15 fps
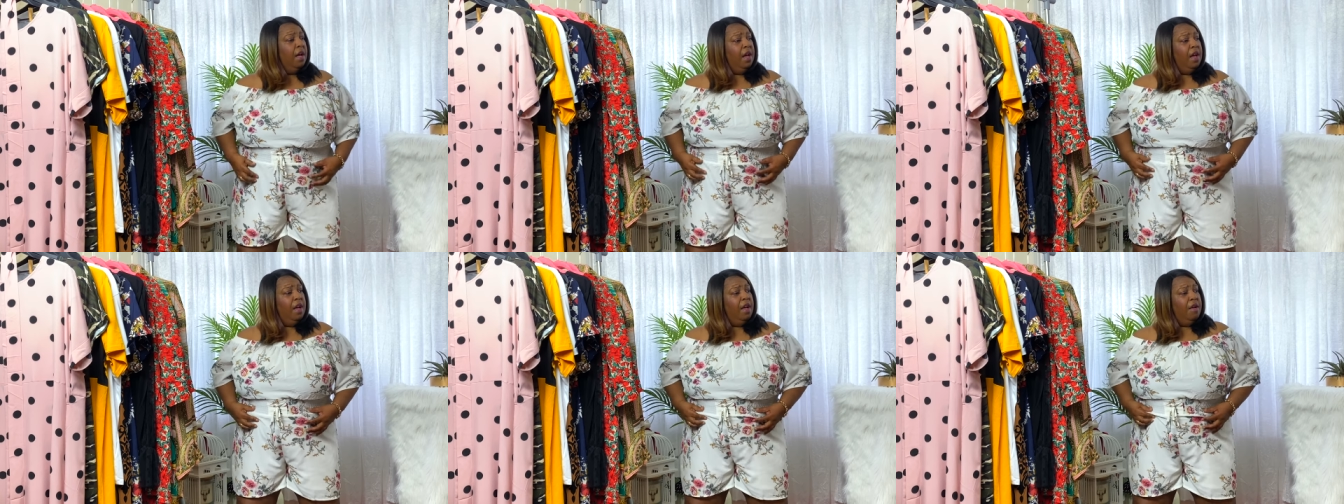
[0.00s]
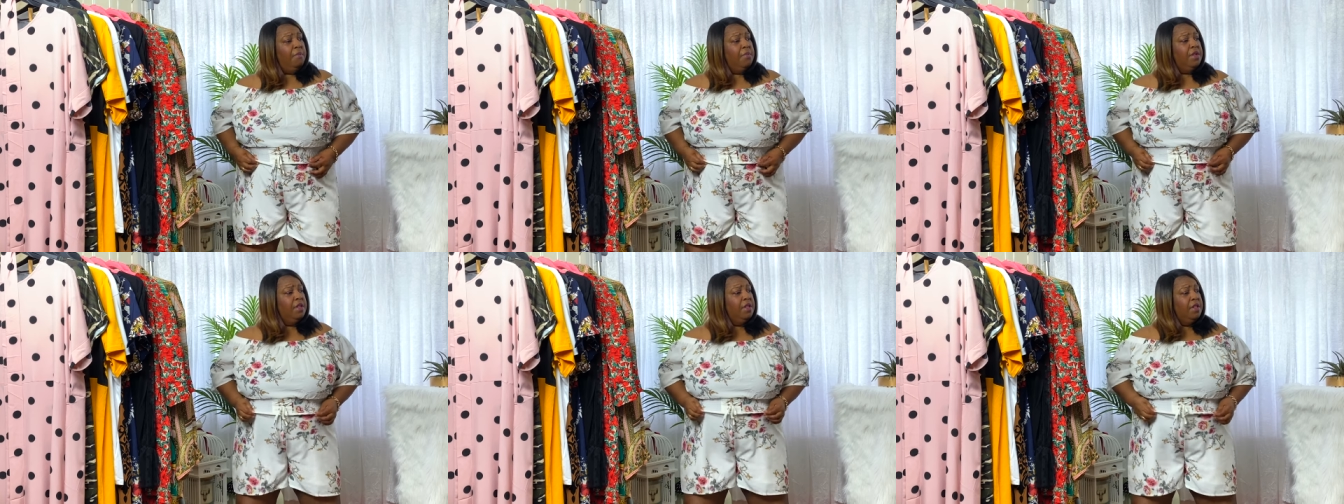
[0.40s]

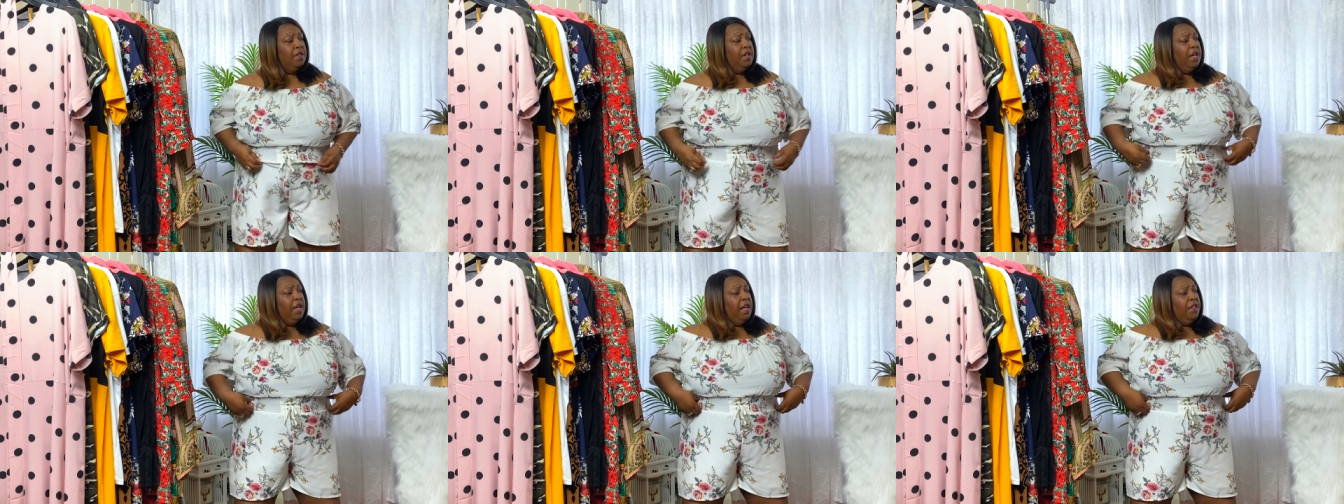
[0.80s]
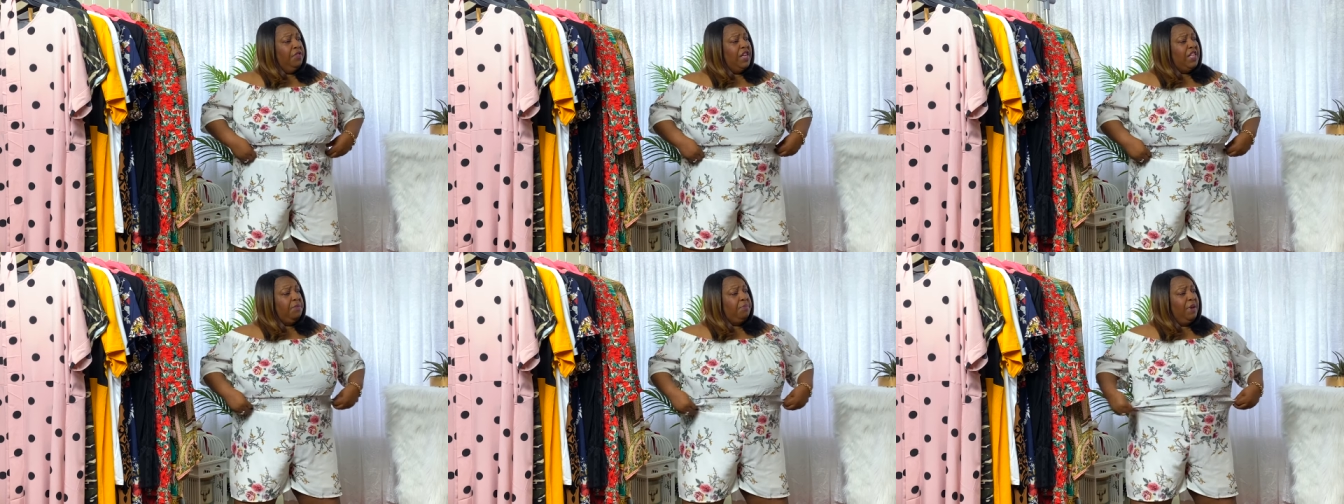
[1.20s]
Um,
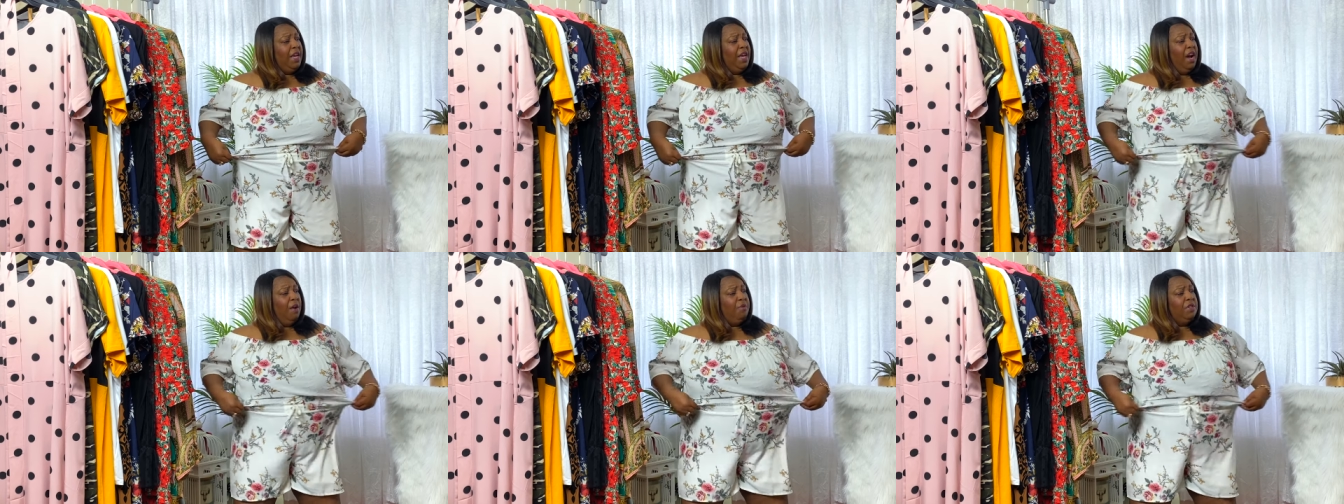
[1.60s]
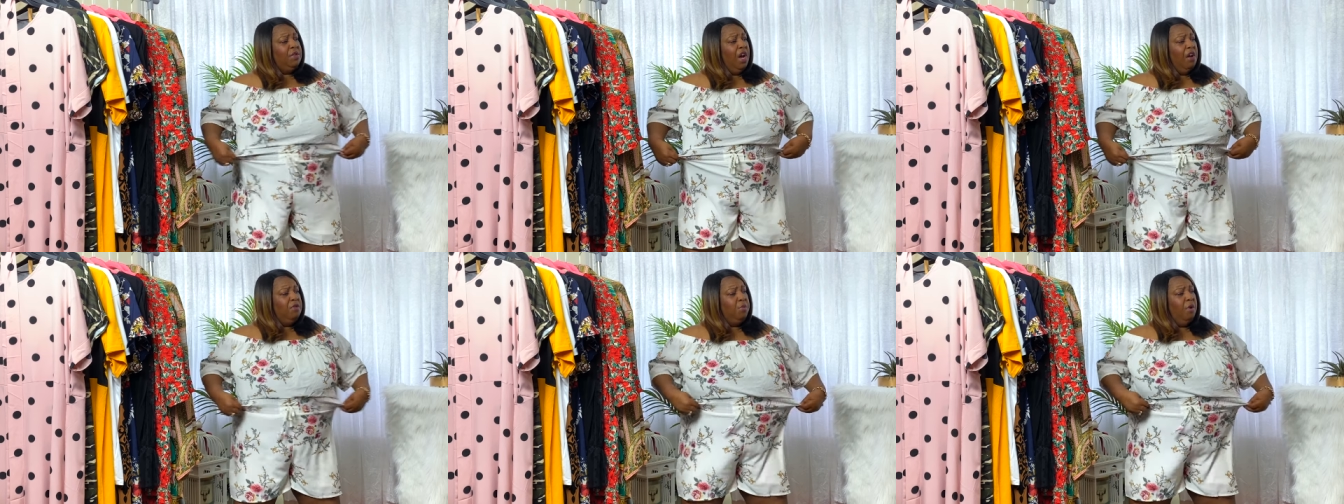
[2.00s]
this bit, I was
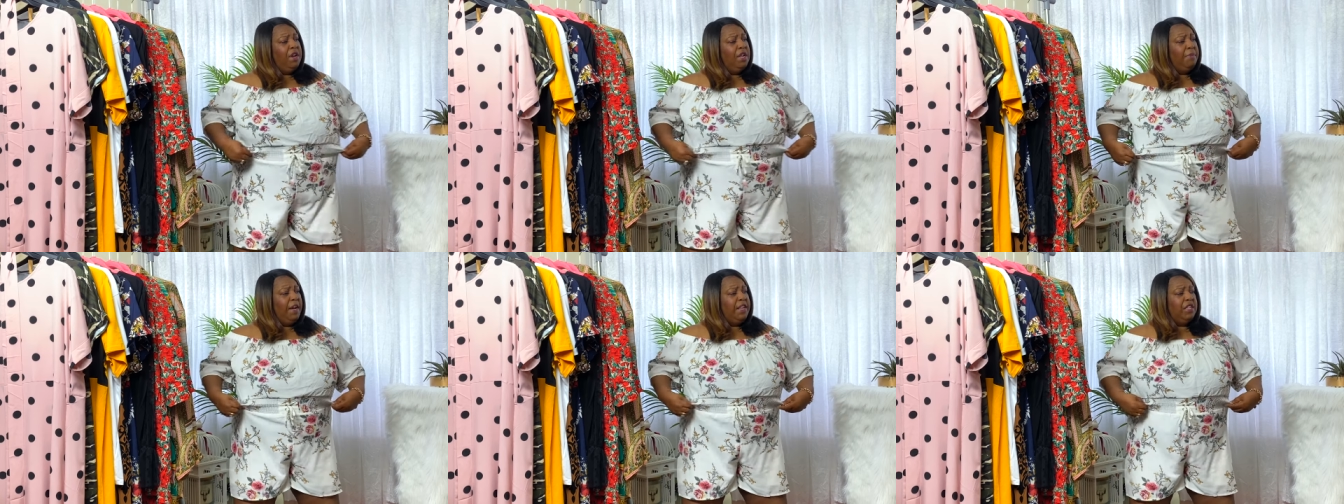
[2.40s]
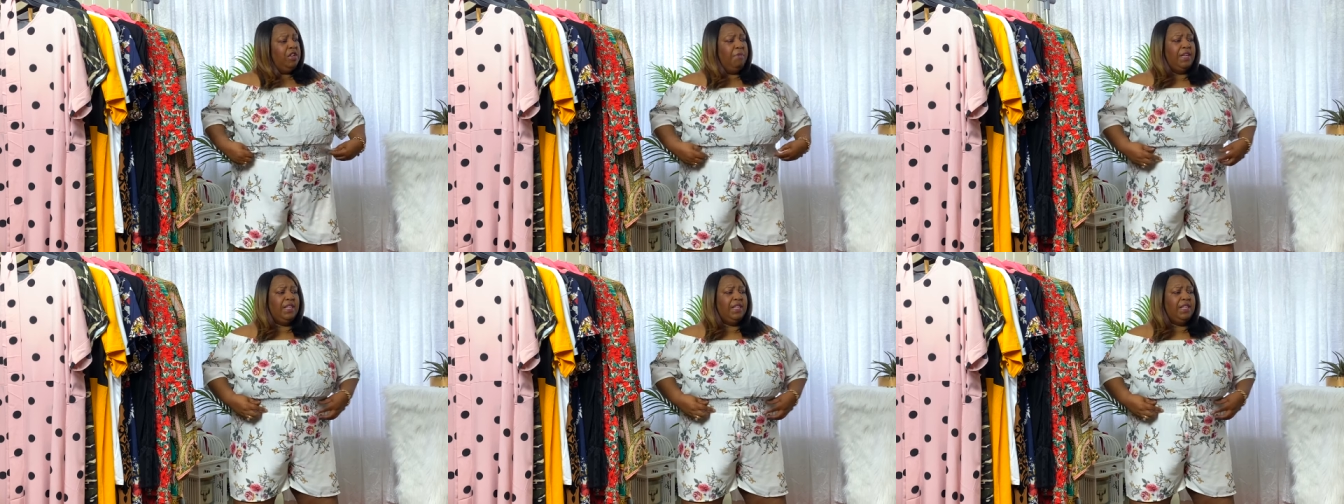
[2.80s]
I was worried about this on my